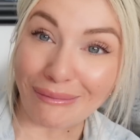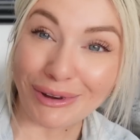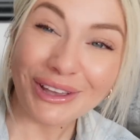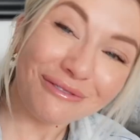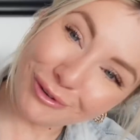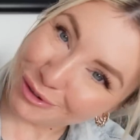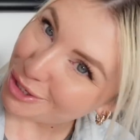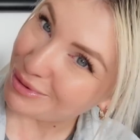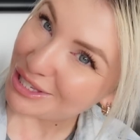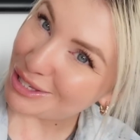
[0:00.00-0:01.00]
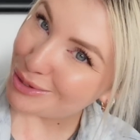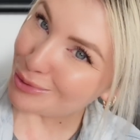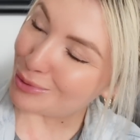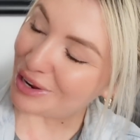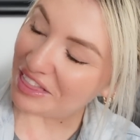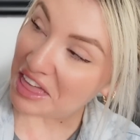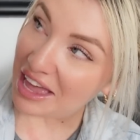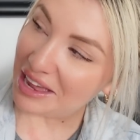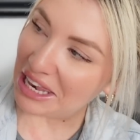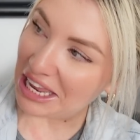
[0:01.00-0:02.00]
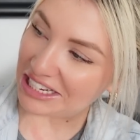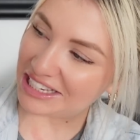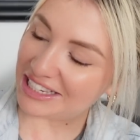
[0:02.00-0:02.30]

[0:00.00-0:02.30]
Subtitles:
I'm looking forward to installing that later